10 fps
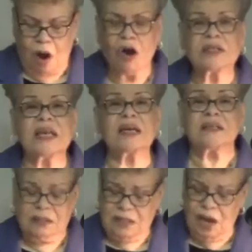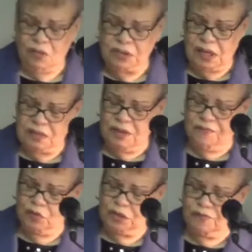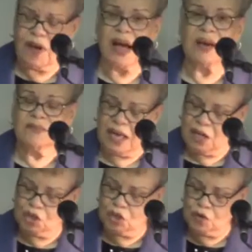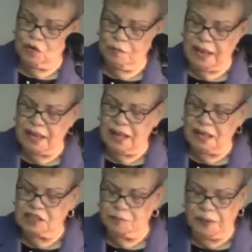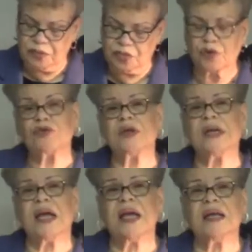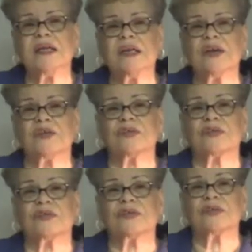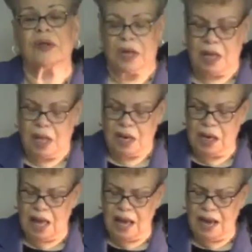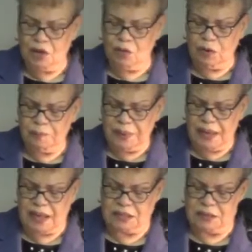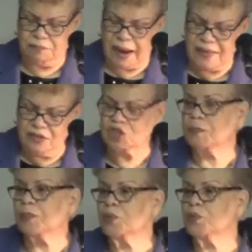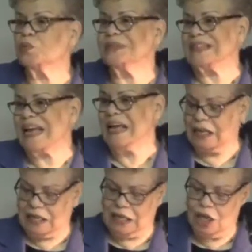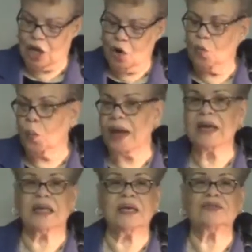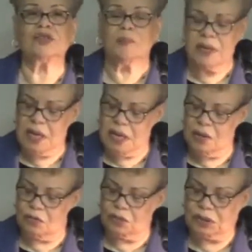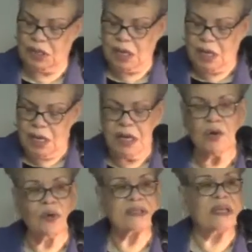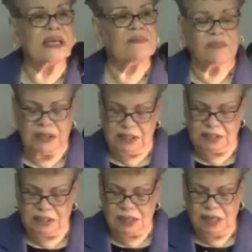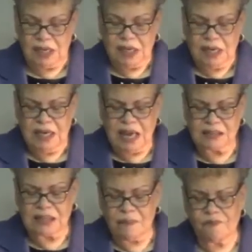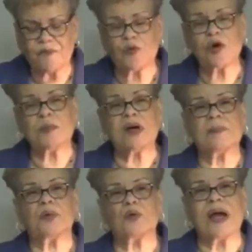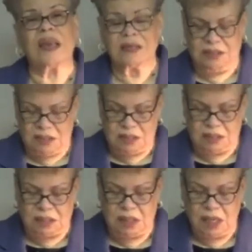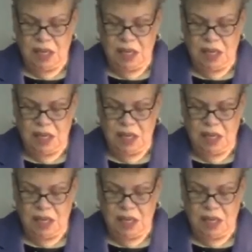our text tells us in verse 5 that a certain man had spent 38 years lying on a bed by this pool daily, waiting to be healed. Mm. He was an invalid. He had some form of paralysis.